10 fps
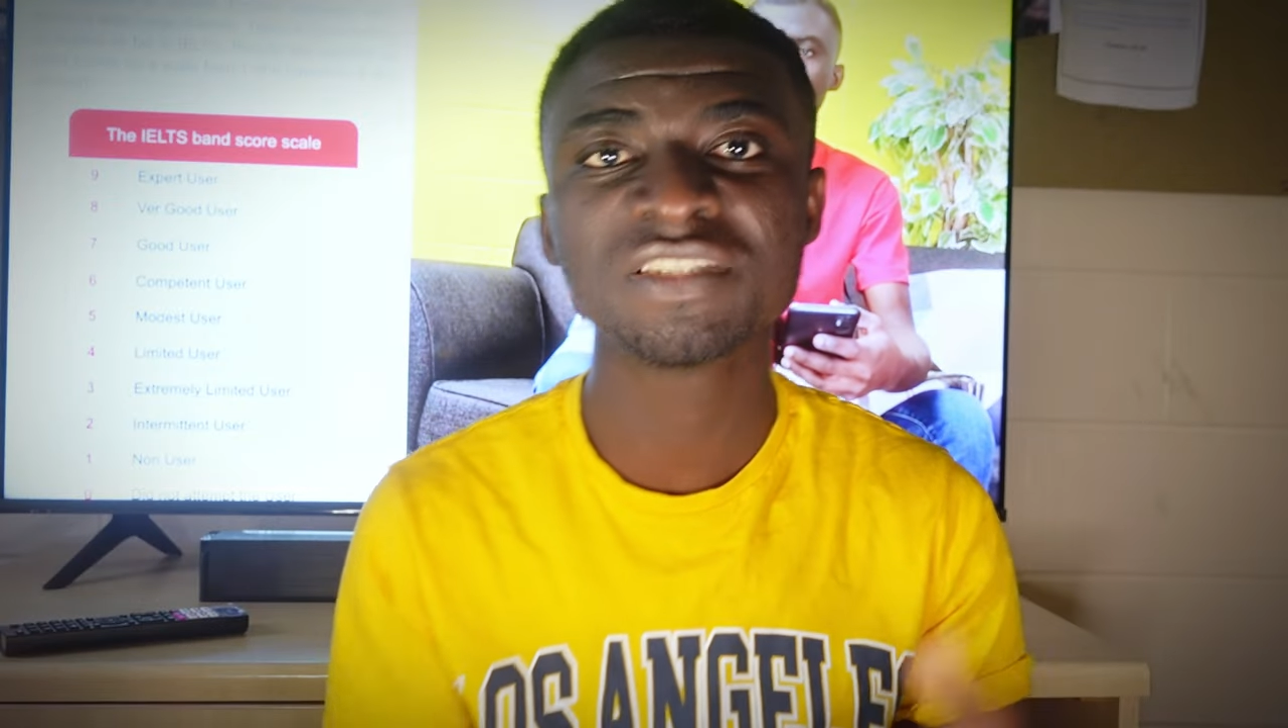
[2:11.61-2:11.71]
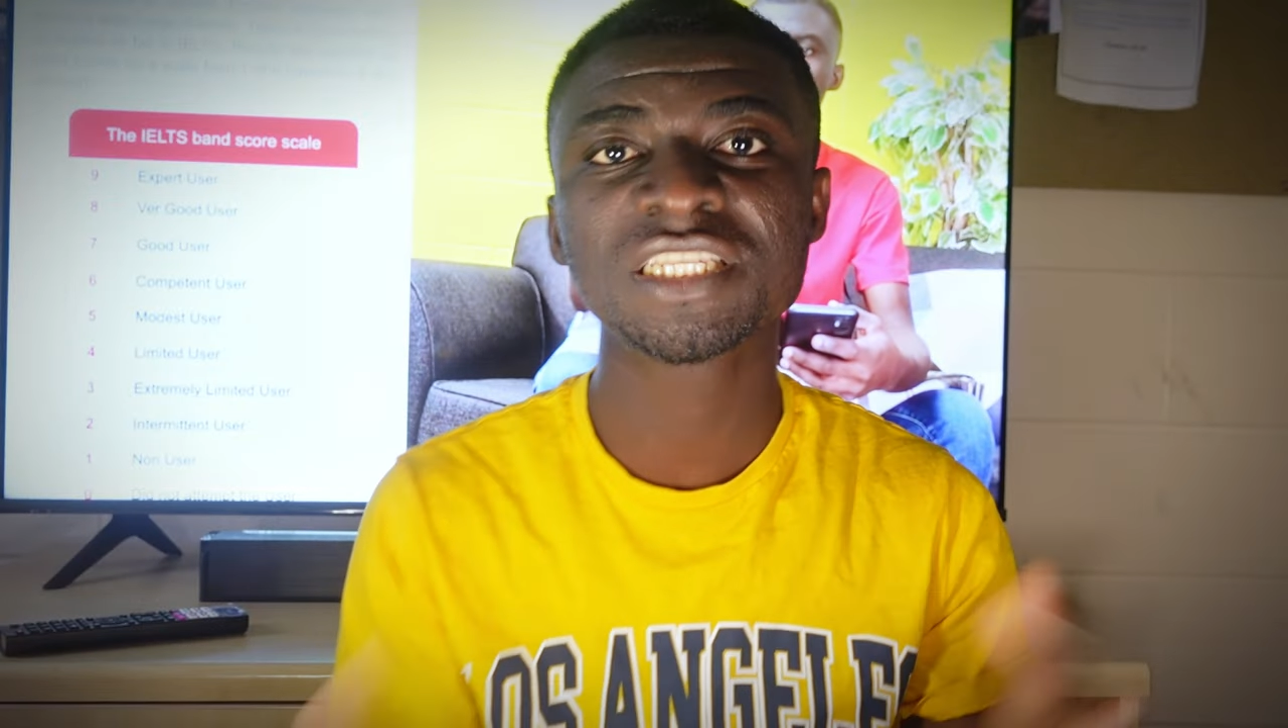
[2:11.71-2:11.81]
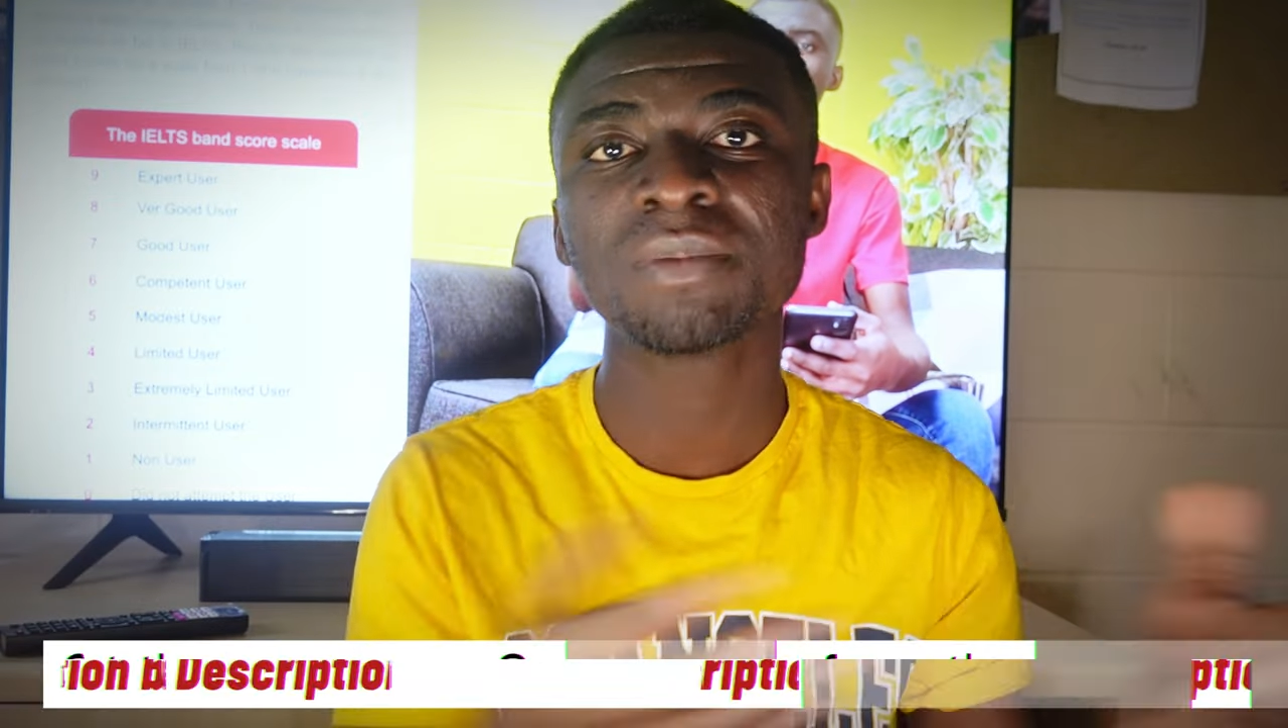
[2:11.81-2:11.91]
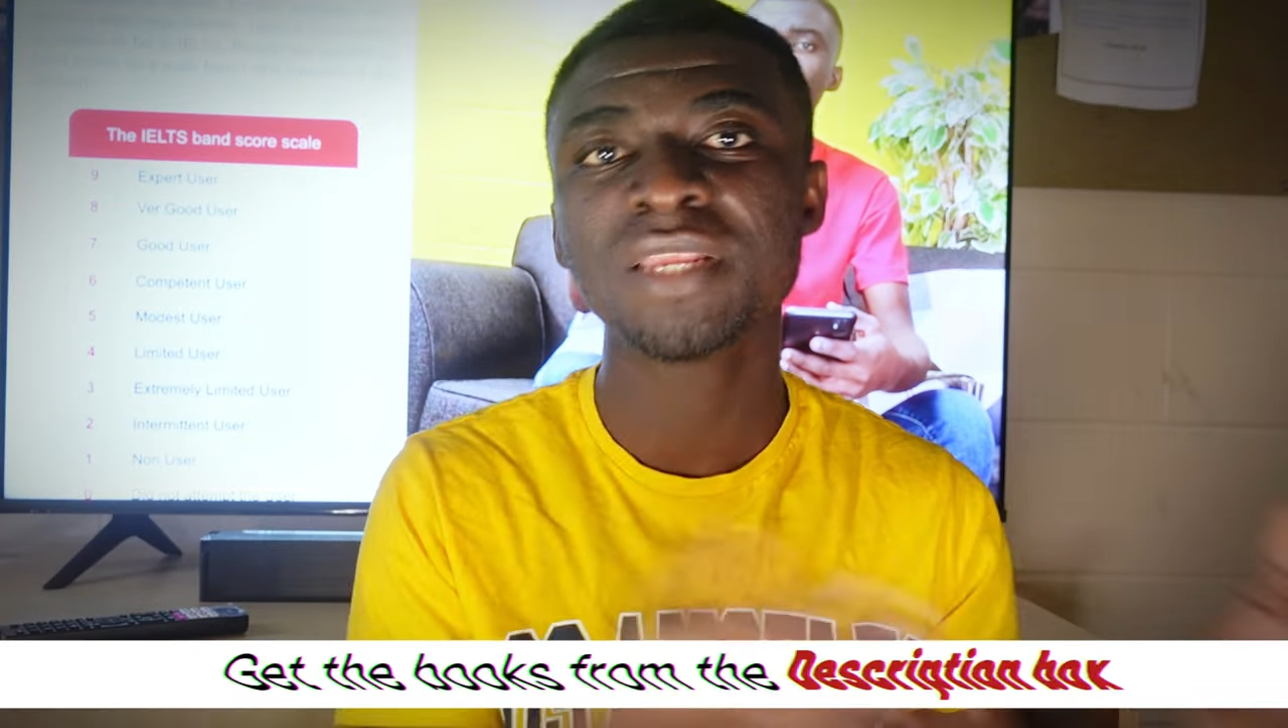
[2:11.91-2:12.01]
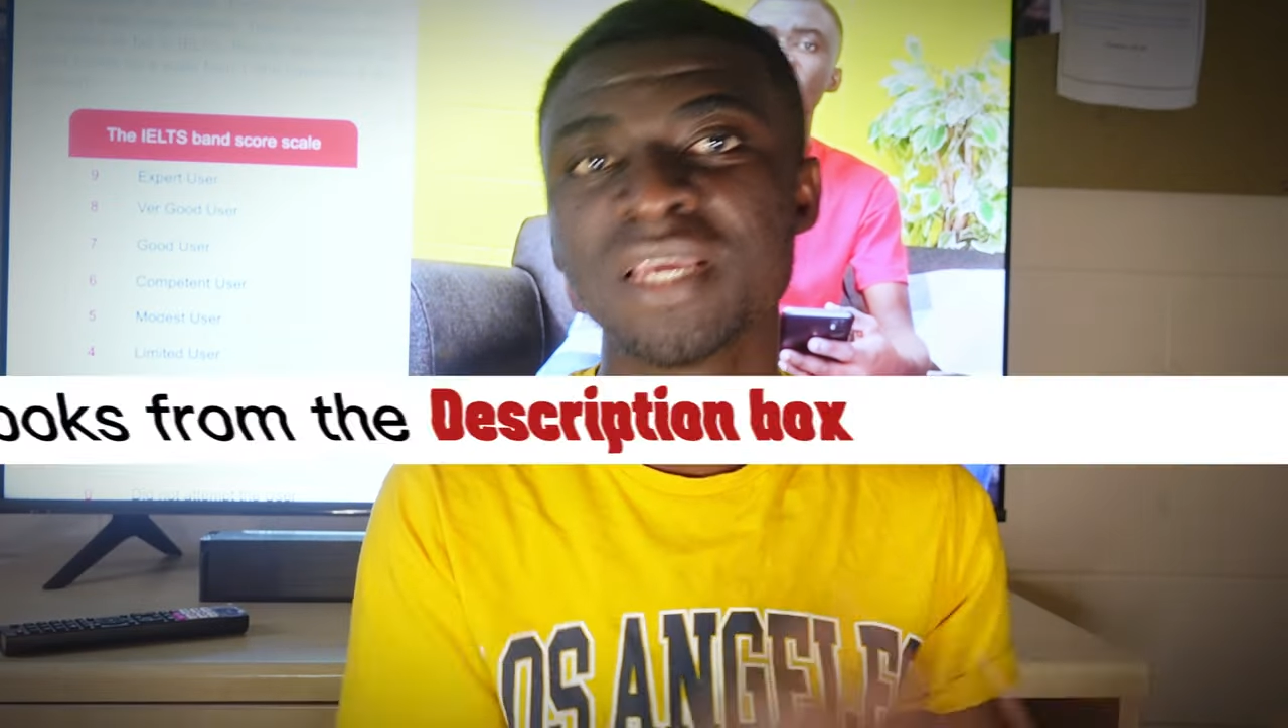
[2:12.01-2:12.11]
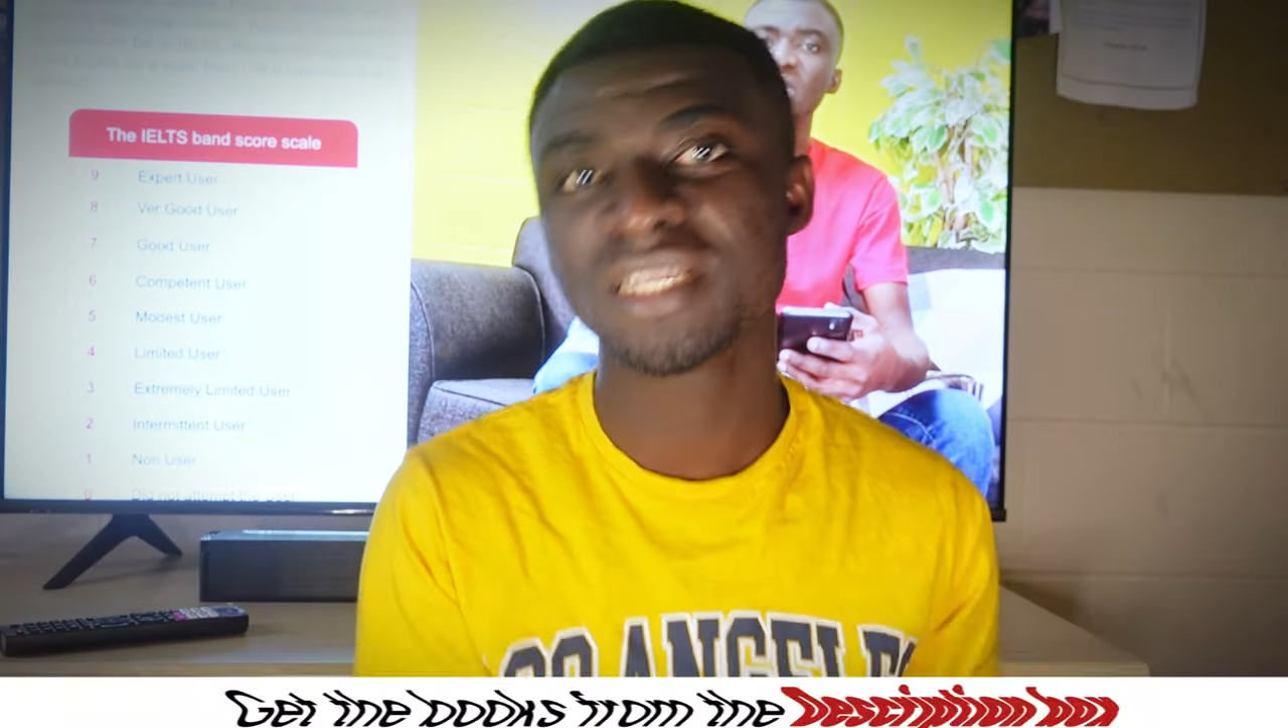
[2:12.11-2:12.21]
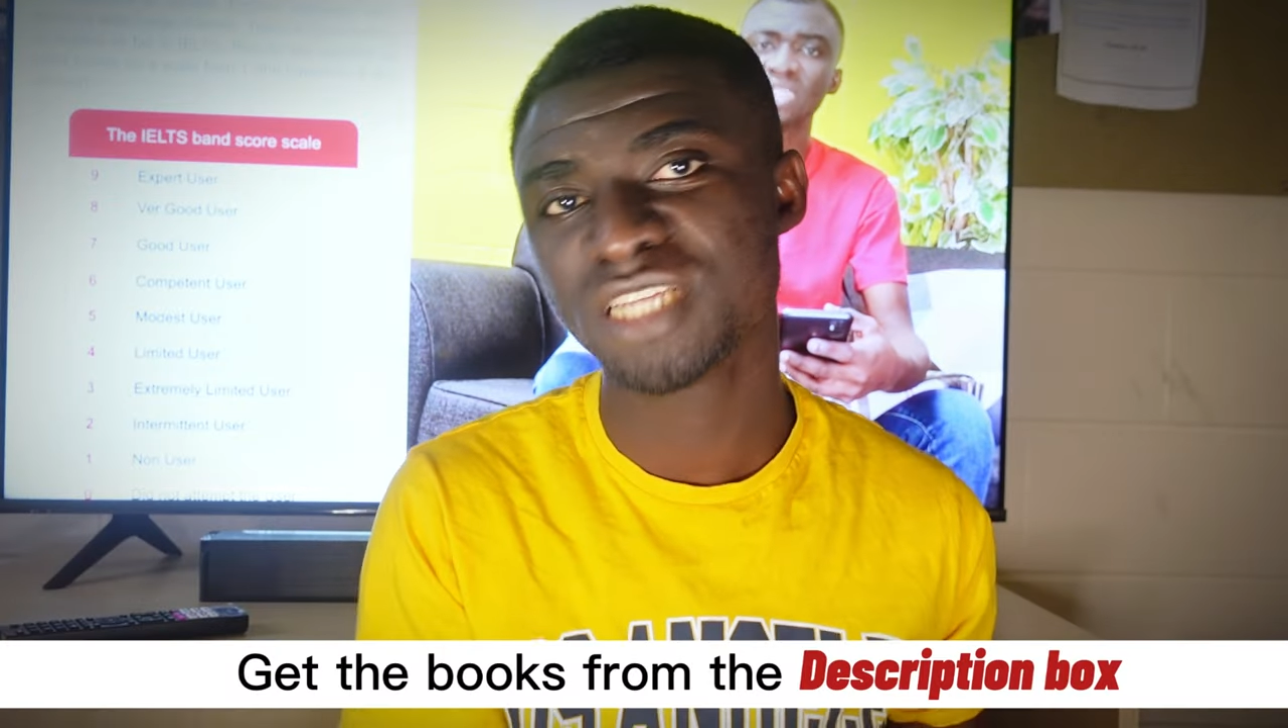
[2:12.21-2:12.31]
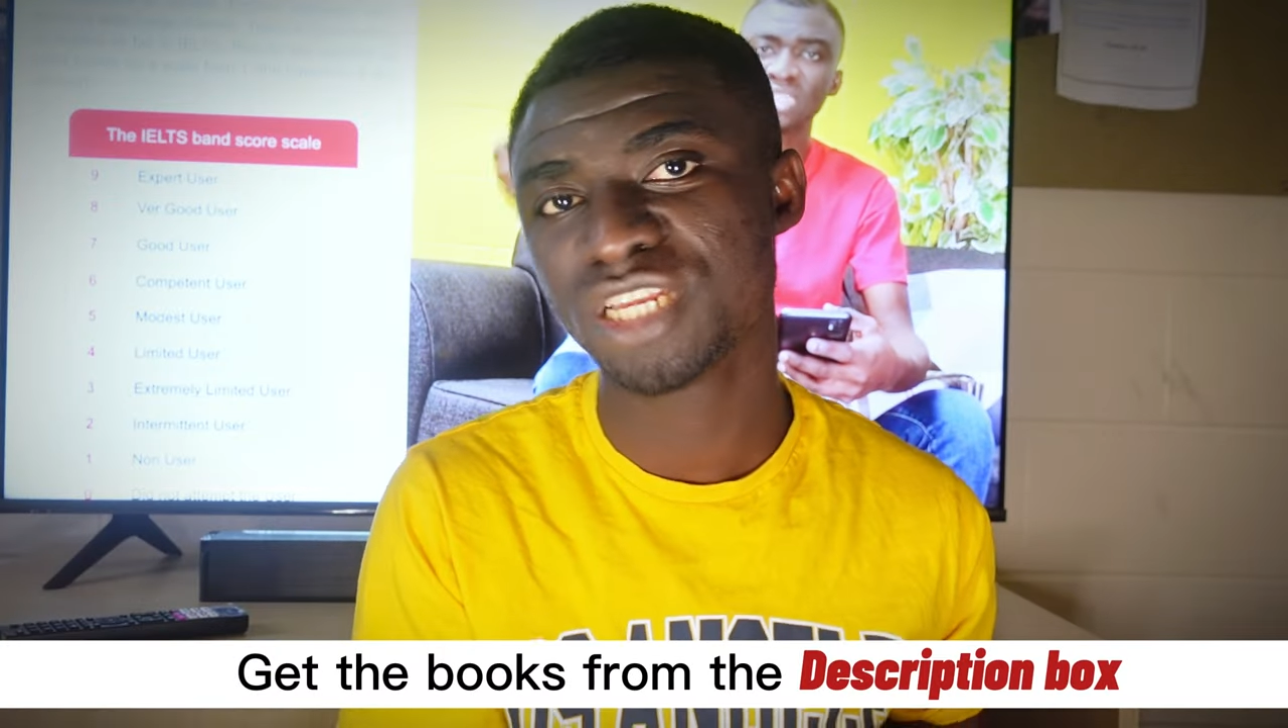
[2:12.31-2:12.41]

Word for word: some links in the